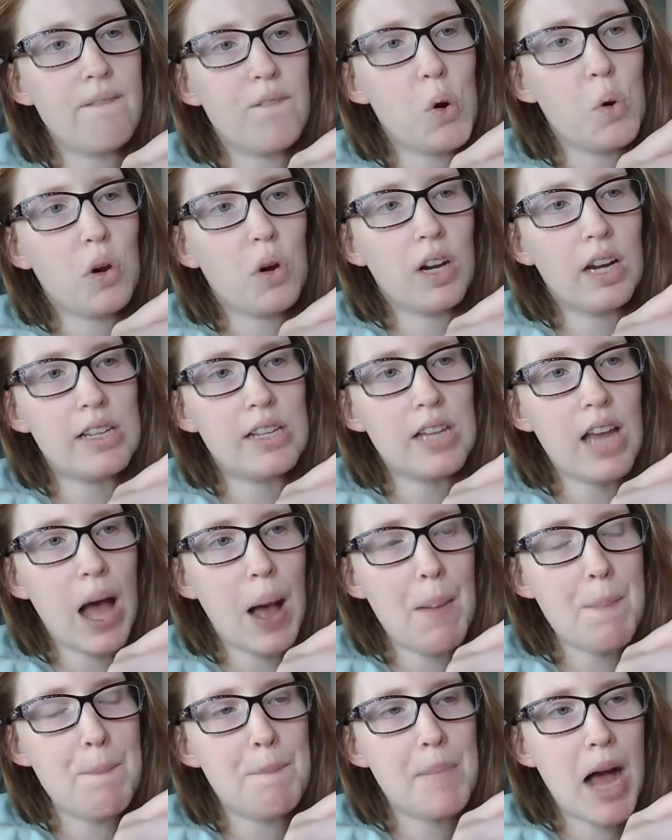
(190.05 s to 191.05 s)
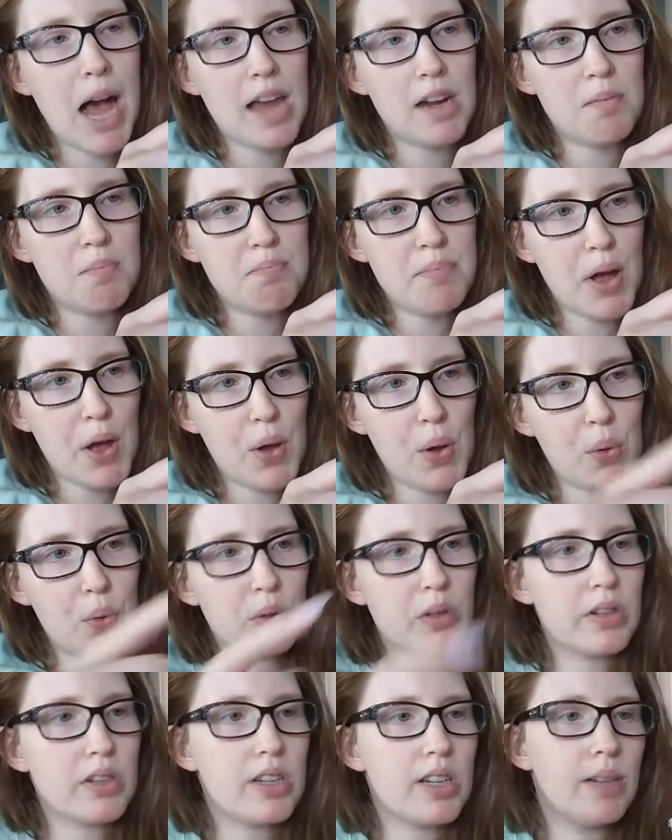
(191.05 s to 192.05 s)
4 and top bottom
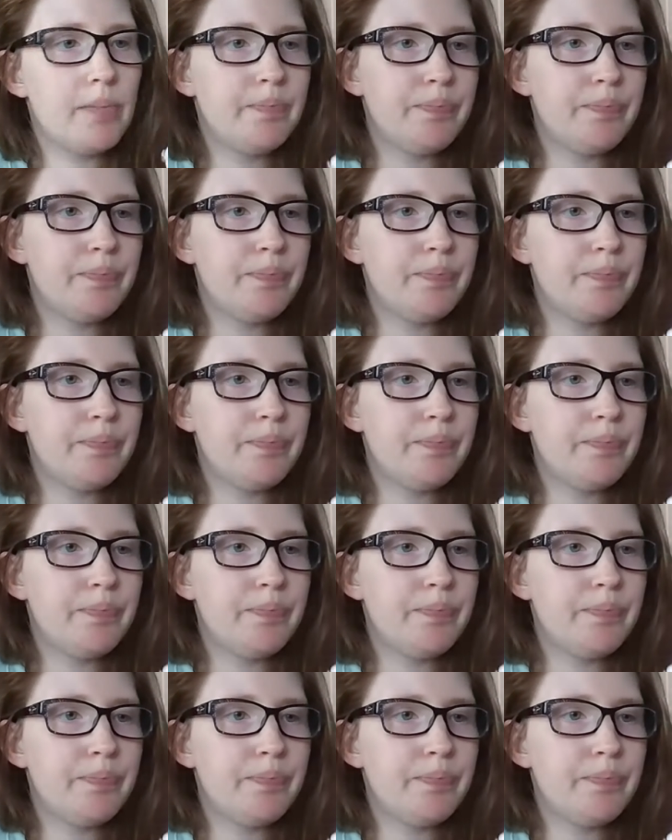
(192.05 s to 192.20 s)
bones.